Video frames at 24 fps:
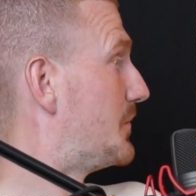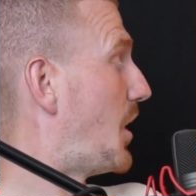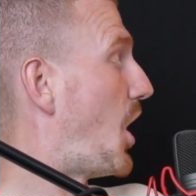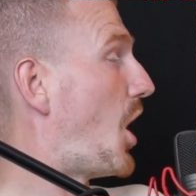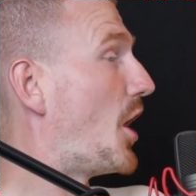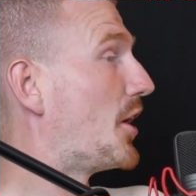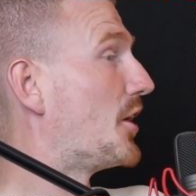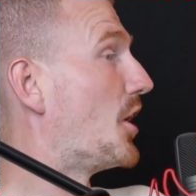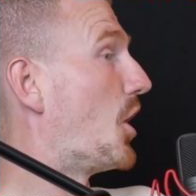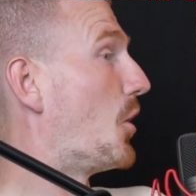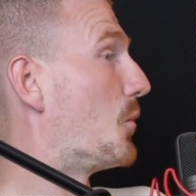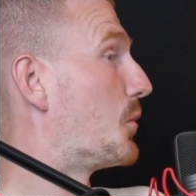
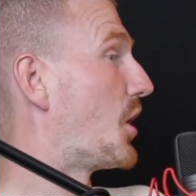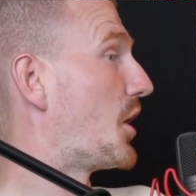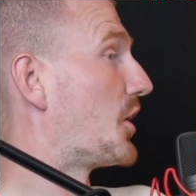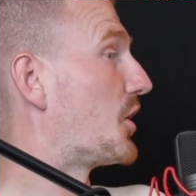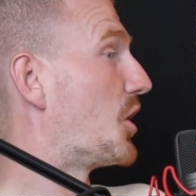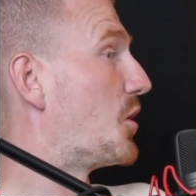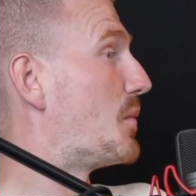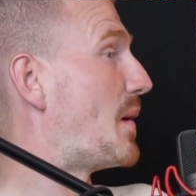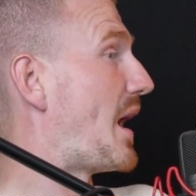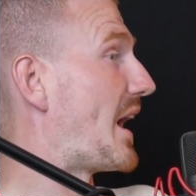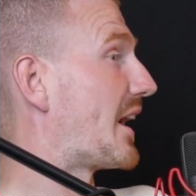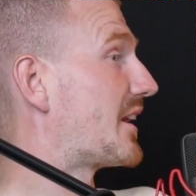I know when I
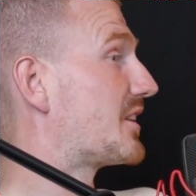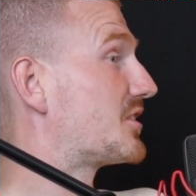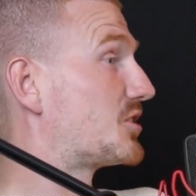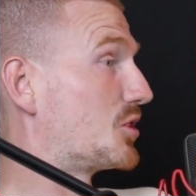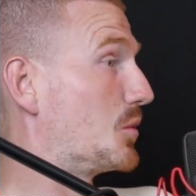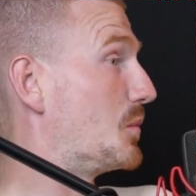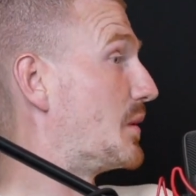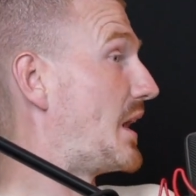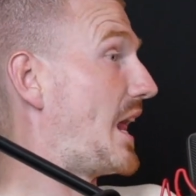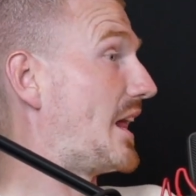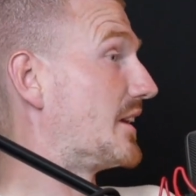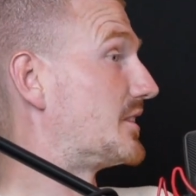go back,
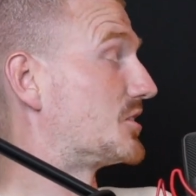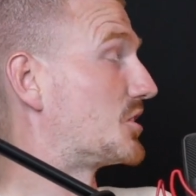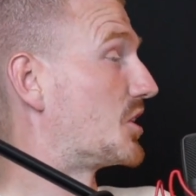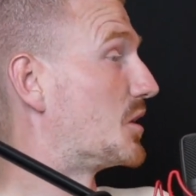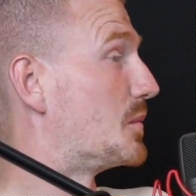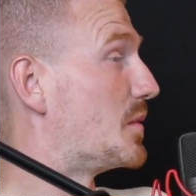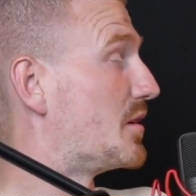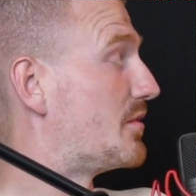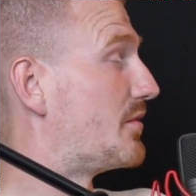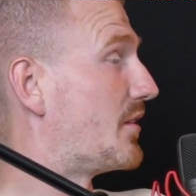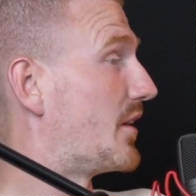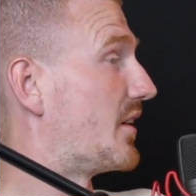someone else is
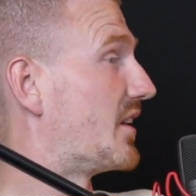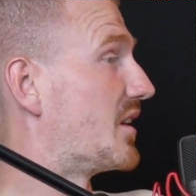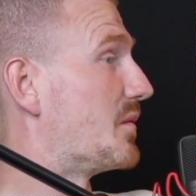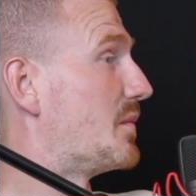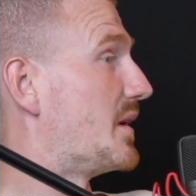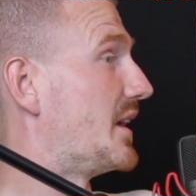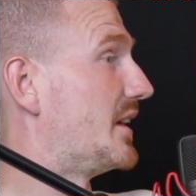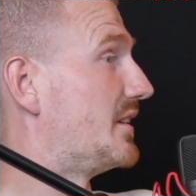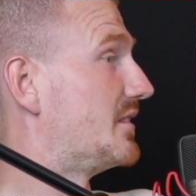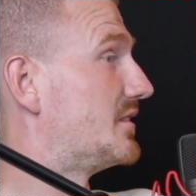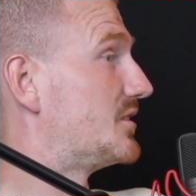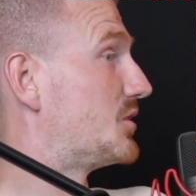going to be fitter than
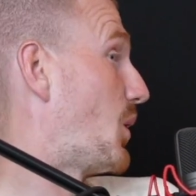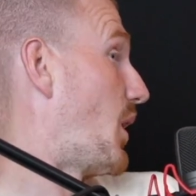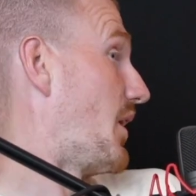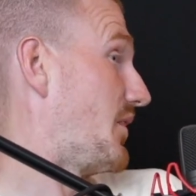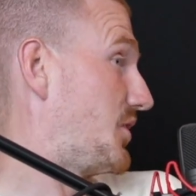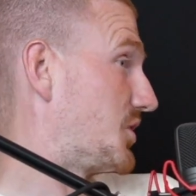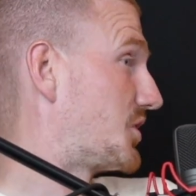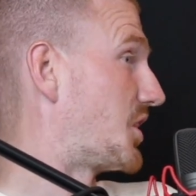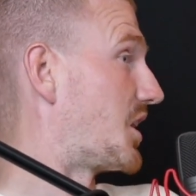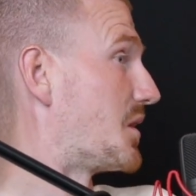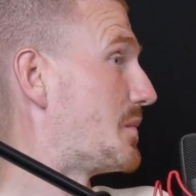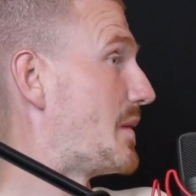me. So I
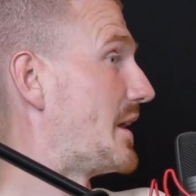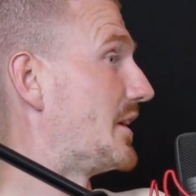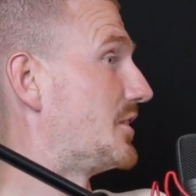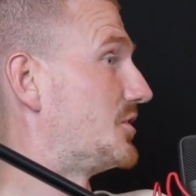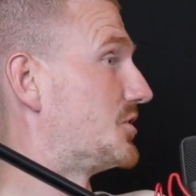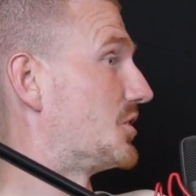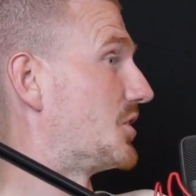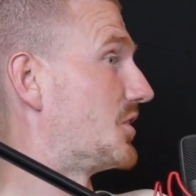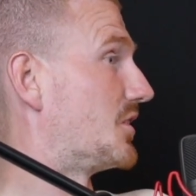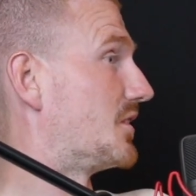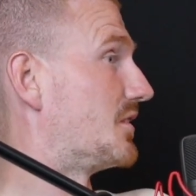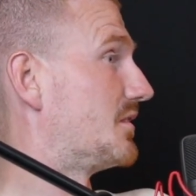just got to make
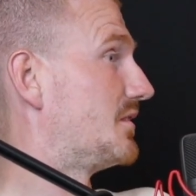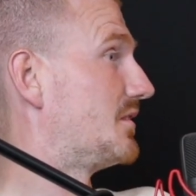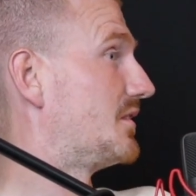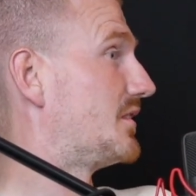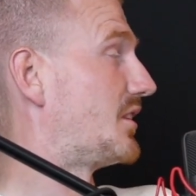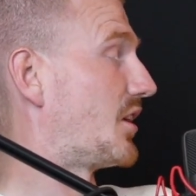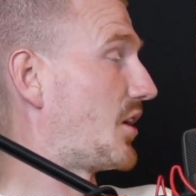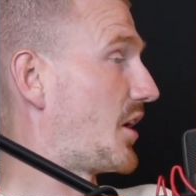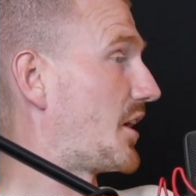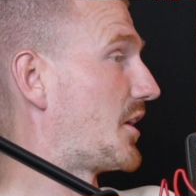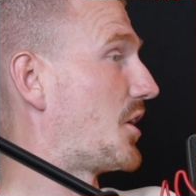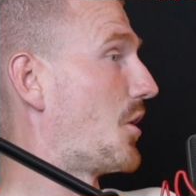sure
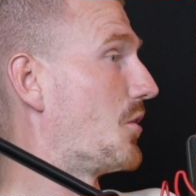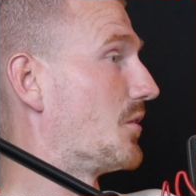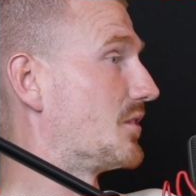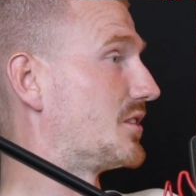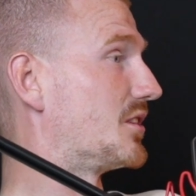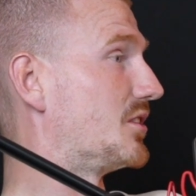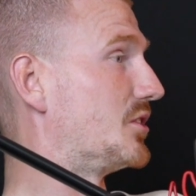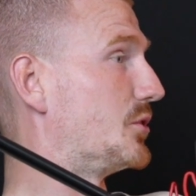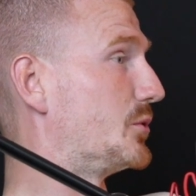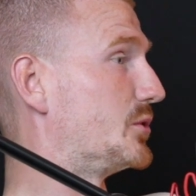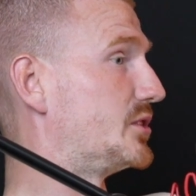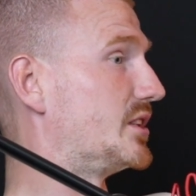that I go into
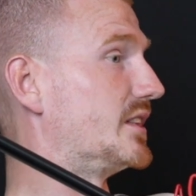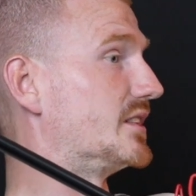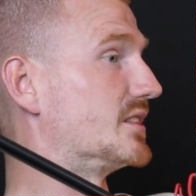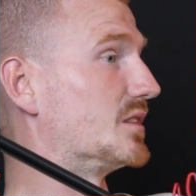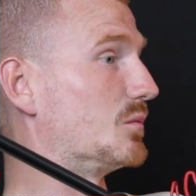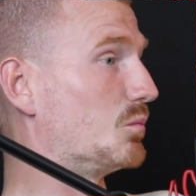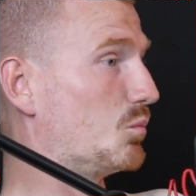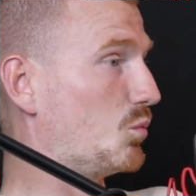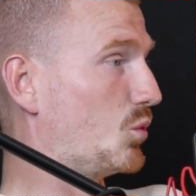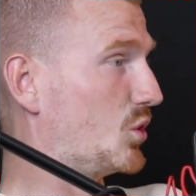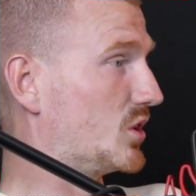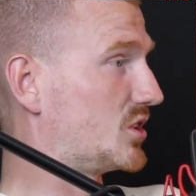the new
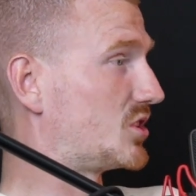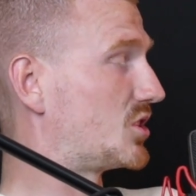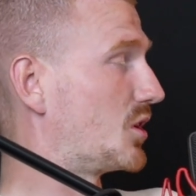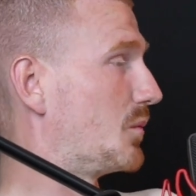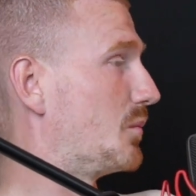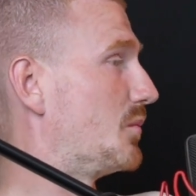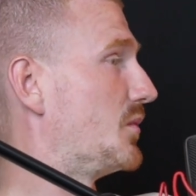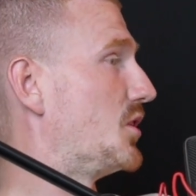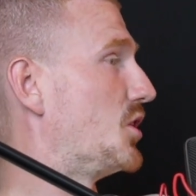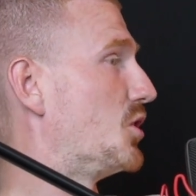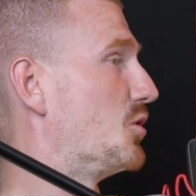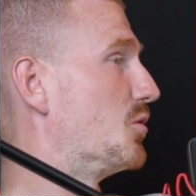season with
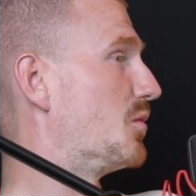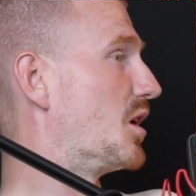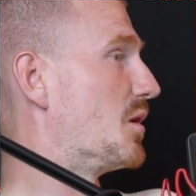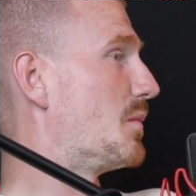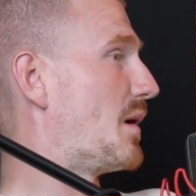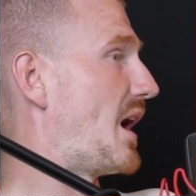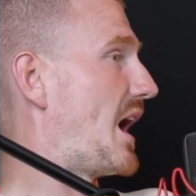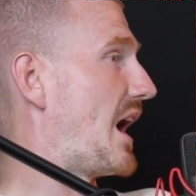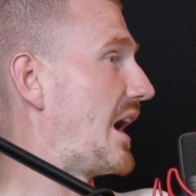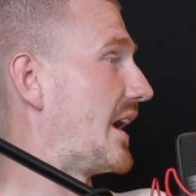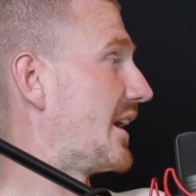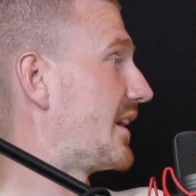something new in my
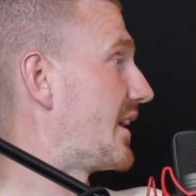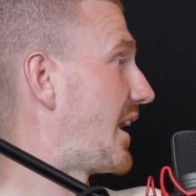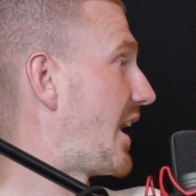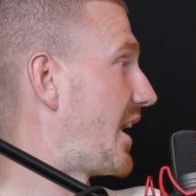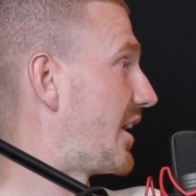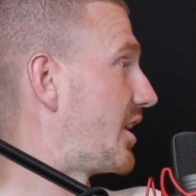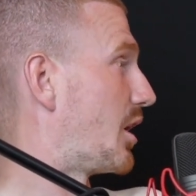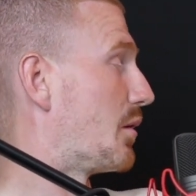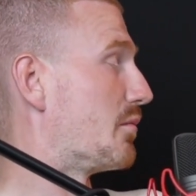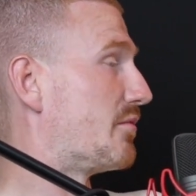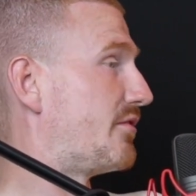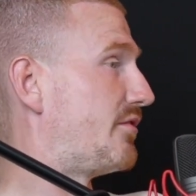bag
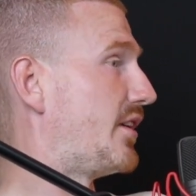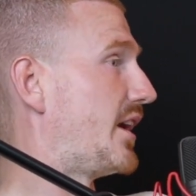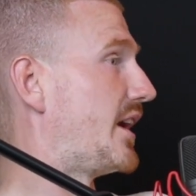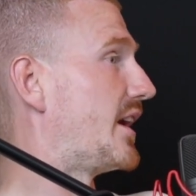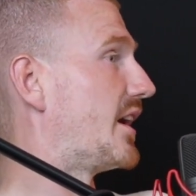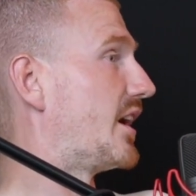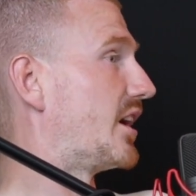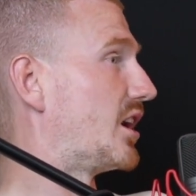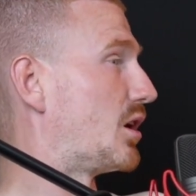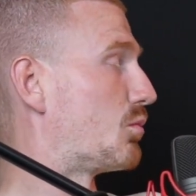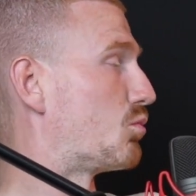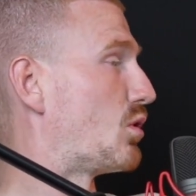and I'm
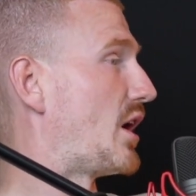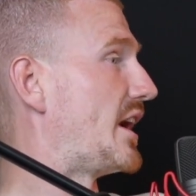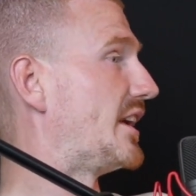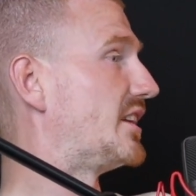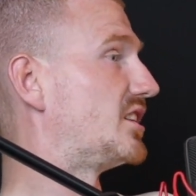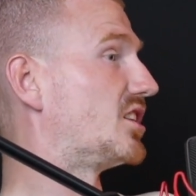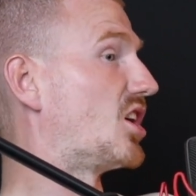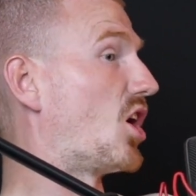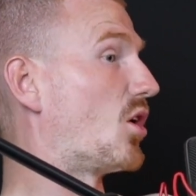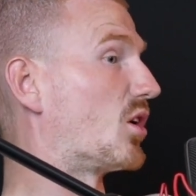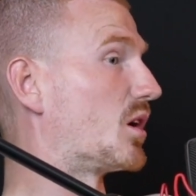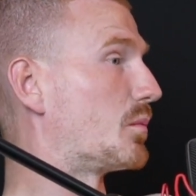fit and I'm ready
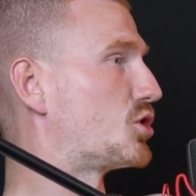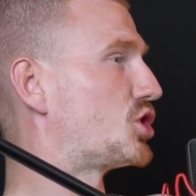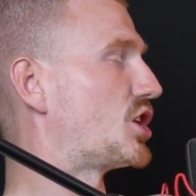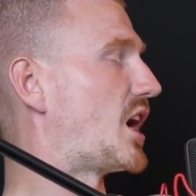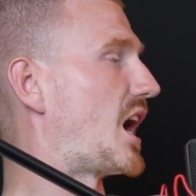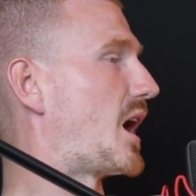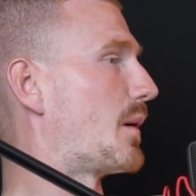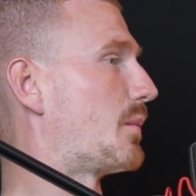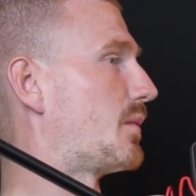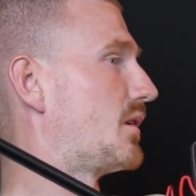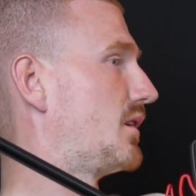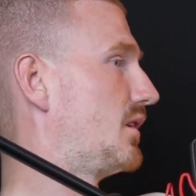to go and I'm
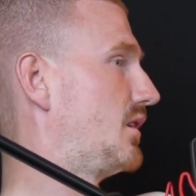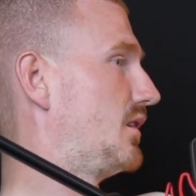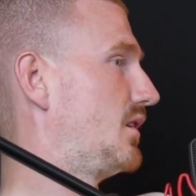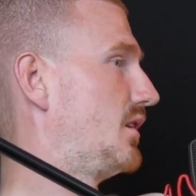sharp.